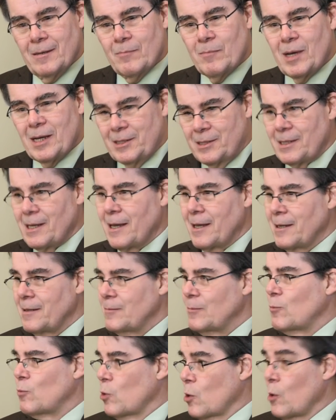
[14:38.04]
by
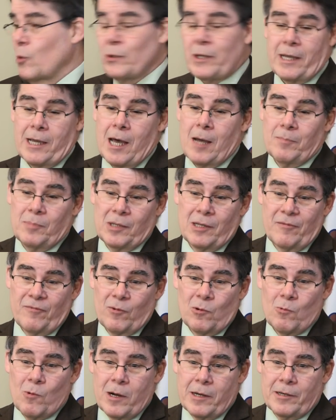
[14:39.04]
saying we're only coupling
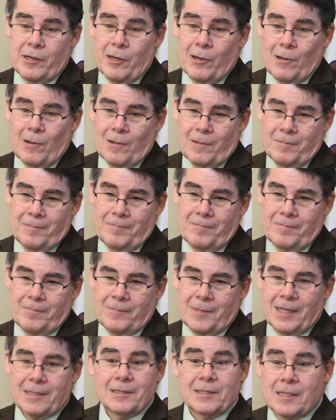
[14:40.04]
for 1 year.
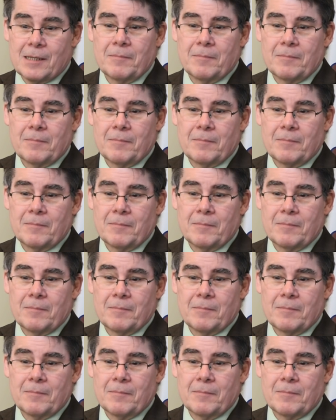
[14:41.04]
That's